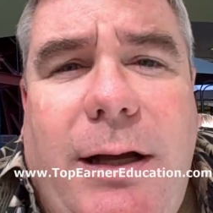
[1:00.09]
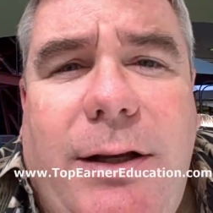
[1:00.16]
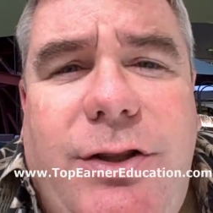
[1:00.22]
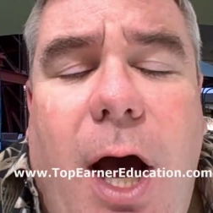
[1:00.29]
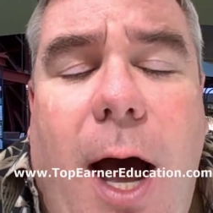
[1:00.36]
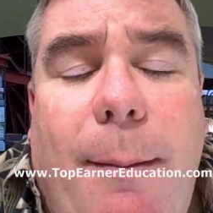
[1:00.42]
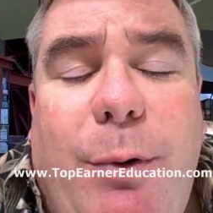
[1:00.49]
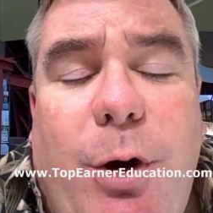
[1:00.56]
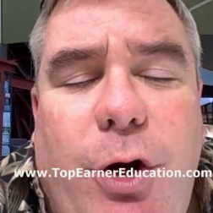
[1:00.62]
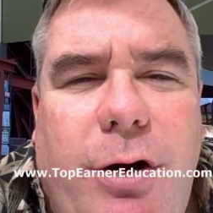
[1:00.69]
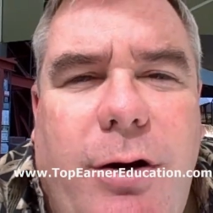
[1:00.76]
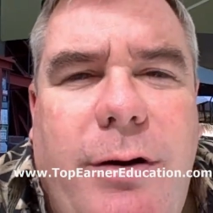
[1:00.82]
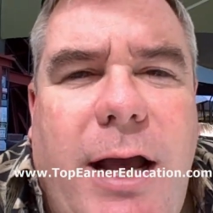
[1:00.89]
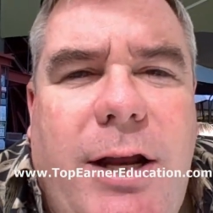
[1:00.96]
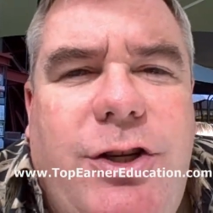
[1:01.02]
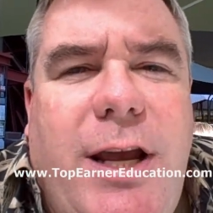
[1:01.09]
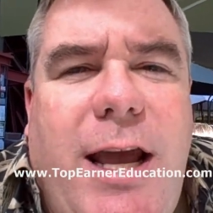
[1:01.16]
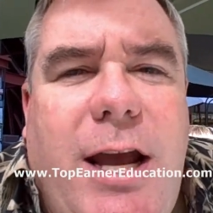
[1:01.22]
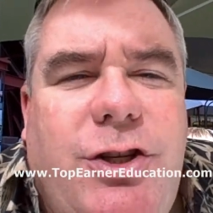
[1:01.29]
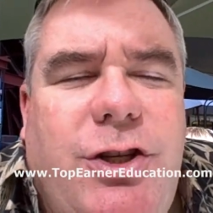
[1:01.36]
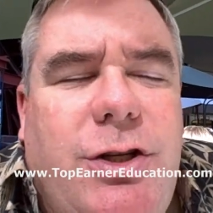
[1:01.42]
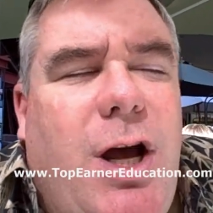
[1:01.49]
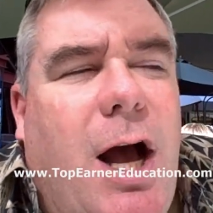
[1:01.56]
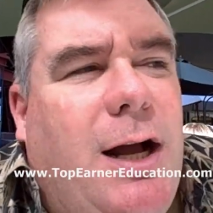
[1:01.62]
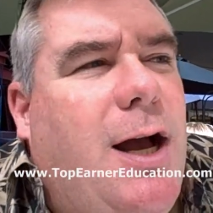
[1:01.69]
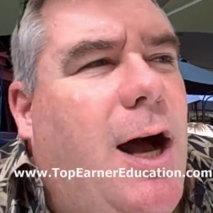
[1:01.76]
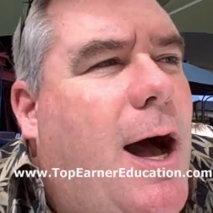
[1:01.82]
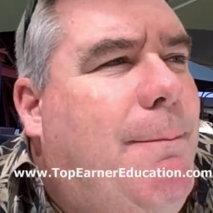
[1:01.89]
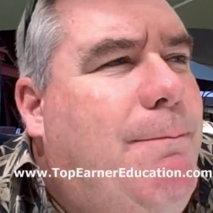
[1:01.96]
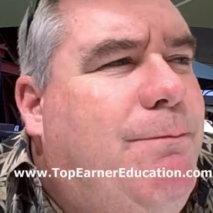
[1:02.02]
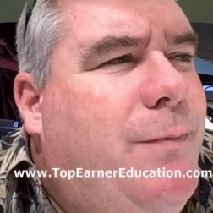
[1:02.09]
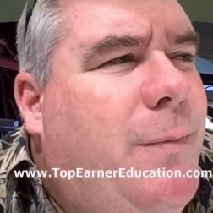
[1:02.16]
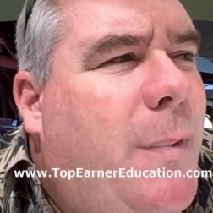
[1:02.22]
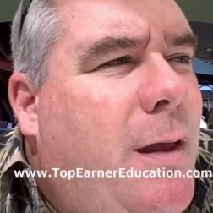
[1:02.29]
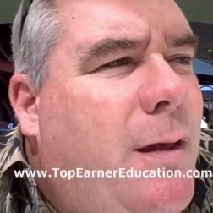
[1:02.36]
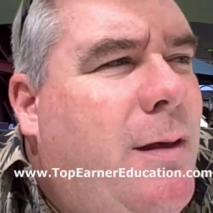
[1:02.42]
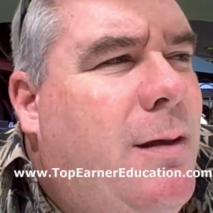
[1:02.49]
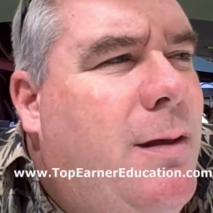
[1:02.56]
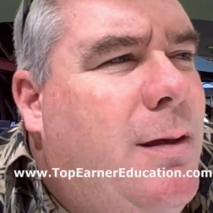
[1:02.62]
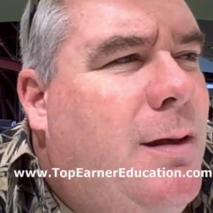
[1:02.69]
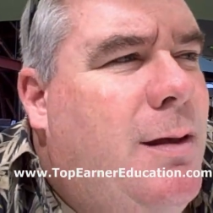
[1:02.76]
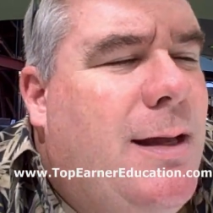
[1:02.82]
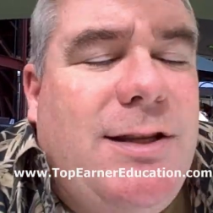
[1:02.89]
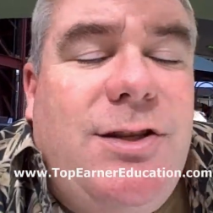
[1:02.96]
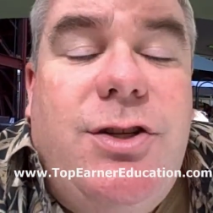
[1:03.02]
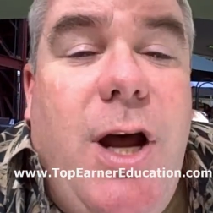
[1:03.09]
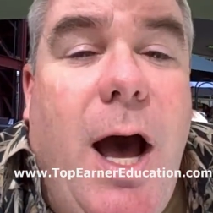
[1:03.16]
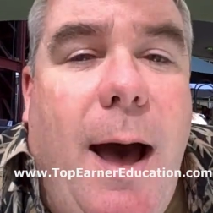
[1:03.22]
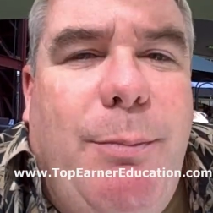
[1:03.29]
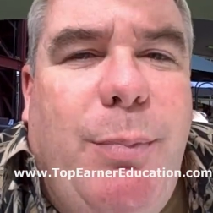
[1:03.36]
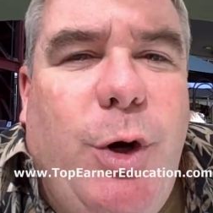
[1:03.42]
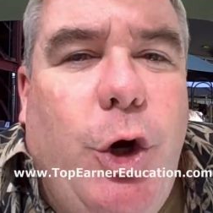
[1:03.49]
uh, top earner education dot com. That's top